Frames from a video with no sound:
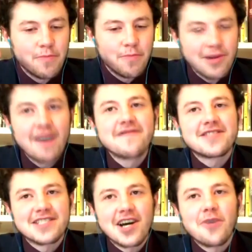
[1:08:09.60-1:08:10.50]

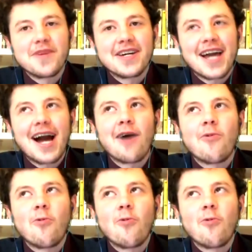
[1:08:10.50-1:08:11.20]
loves to tell me how